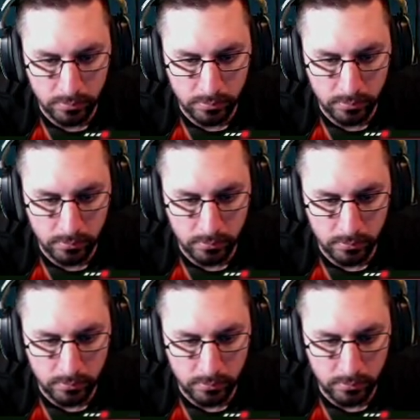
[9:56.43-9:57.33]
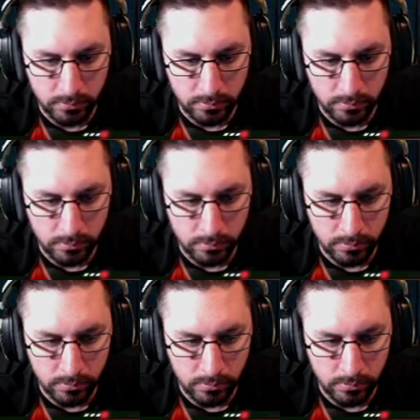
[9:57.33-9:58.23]
Ship handles
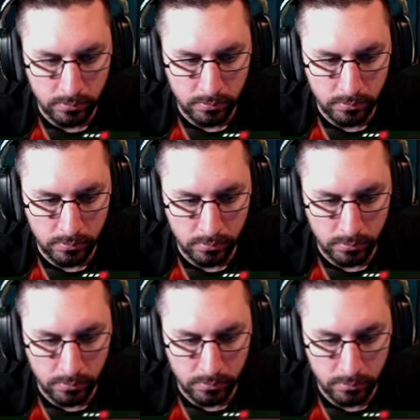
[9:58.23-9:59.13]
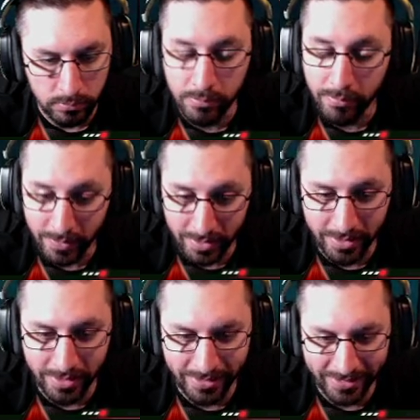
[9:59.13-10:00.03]
Great. Thank you for
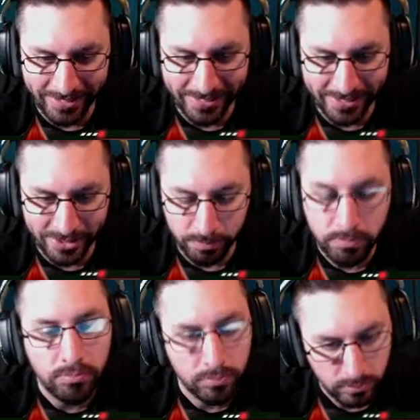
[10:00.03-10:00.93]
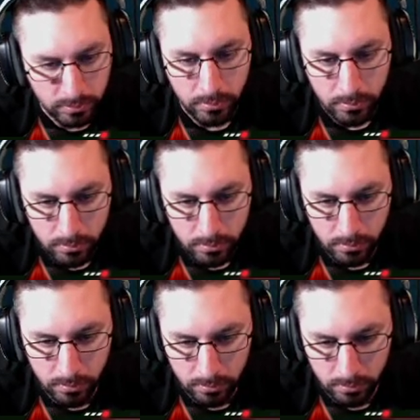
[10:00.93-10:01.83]
having me on here too, also,
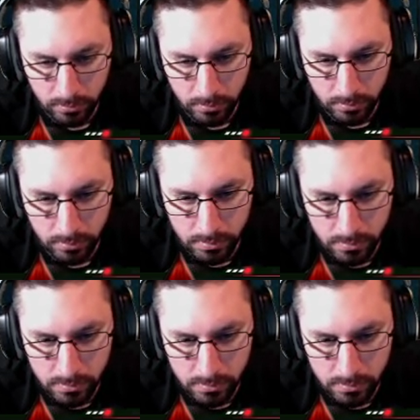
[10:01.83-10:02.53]
for a